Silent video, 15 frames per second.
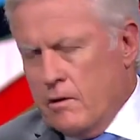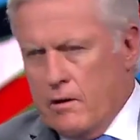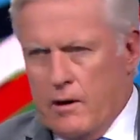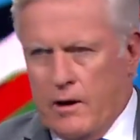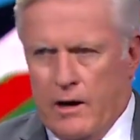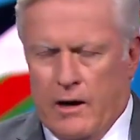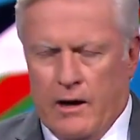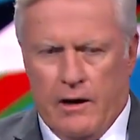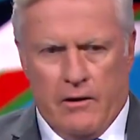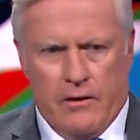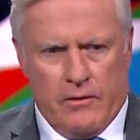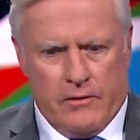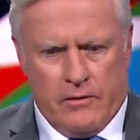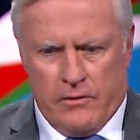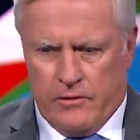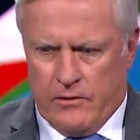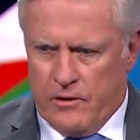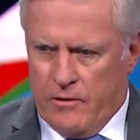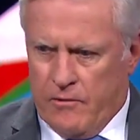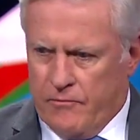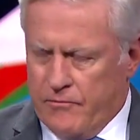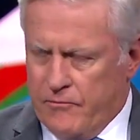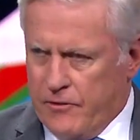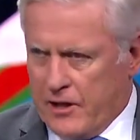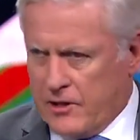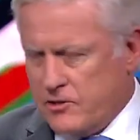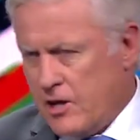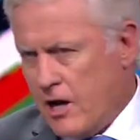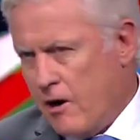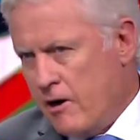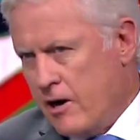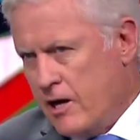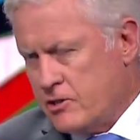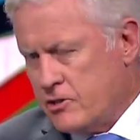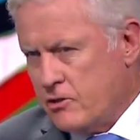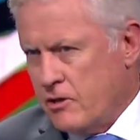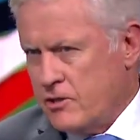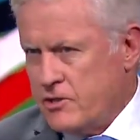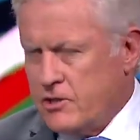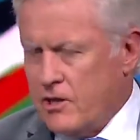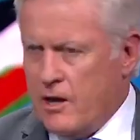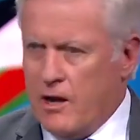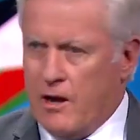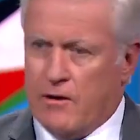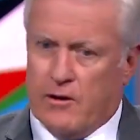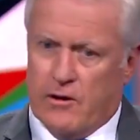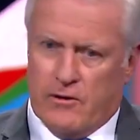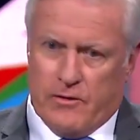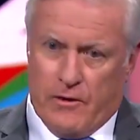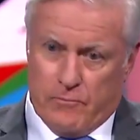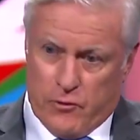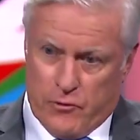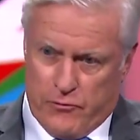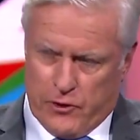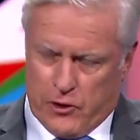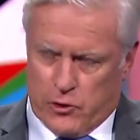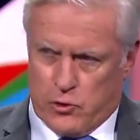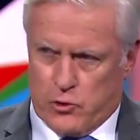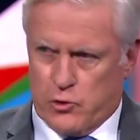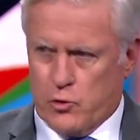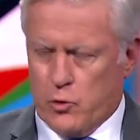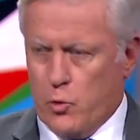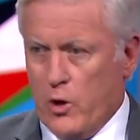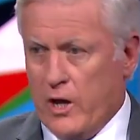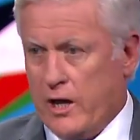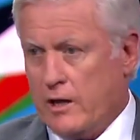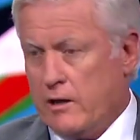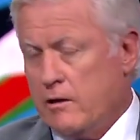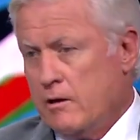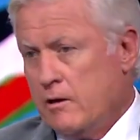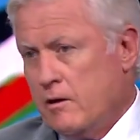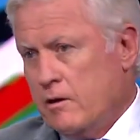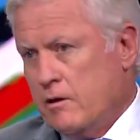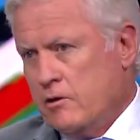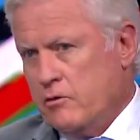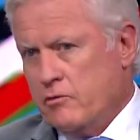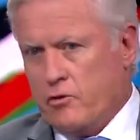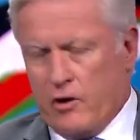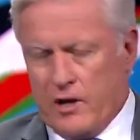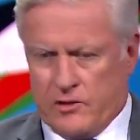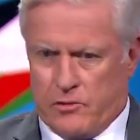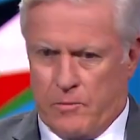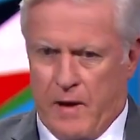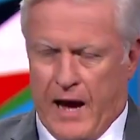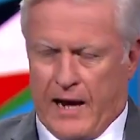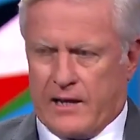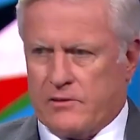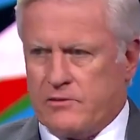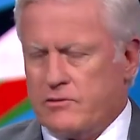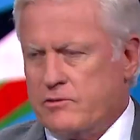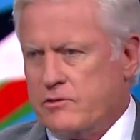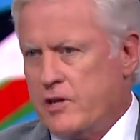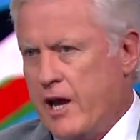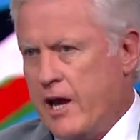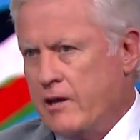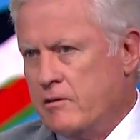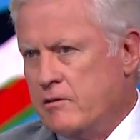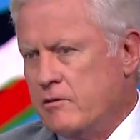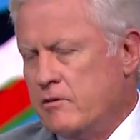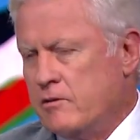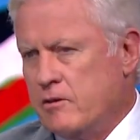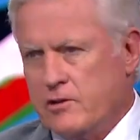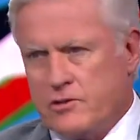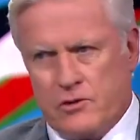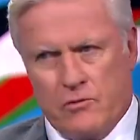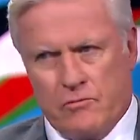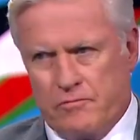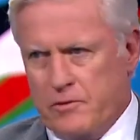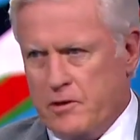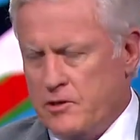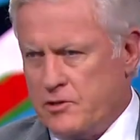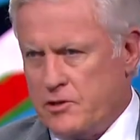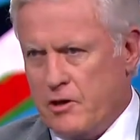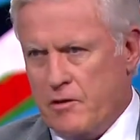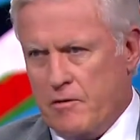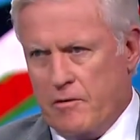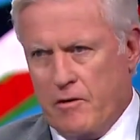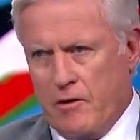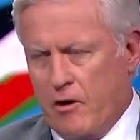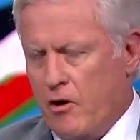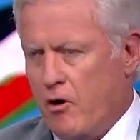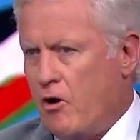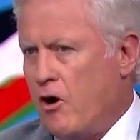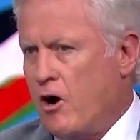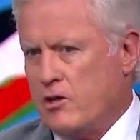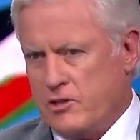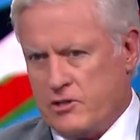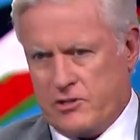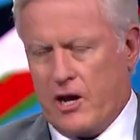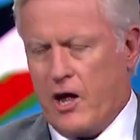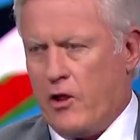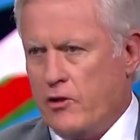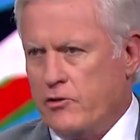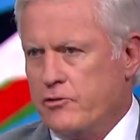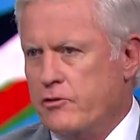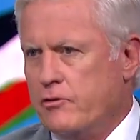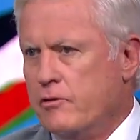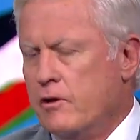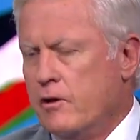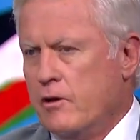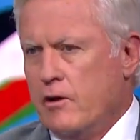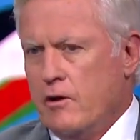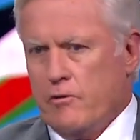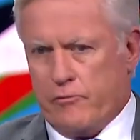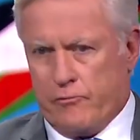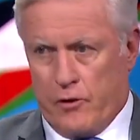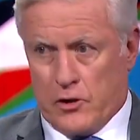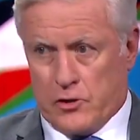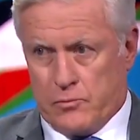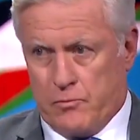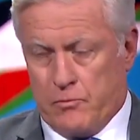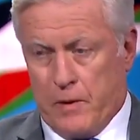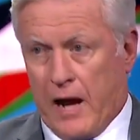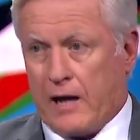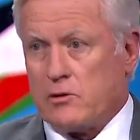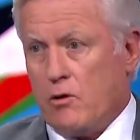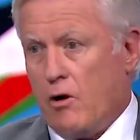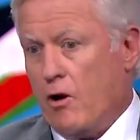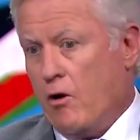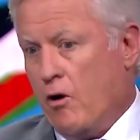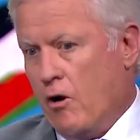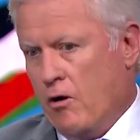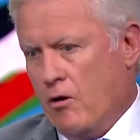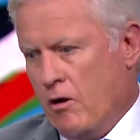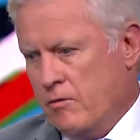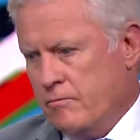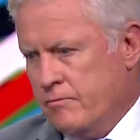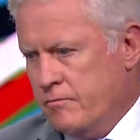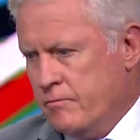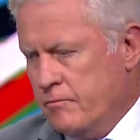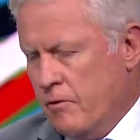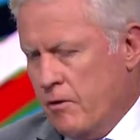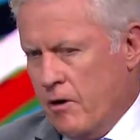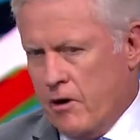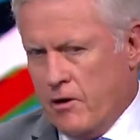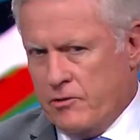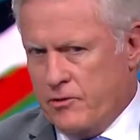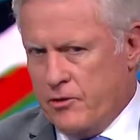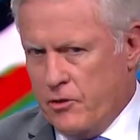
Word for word: uh, you know, Vakatawa at outside centre. They've moved Fickou to the wing. You've got Ntamack at 10. It's a, it's a, a highly talented French back line. I, I, I,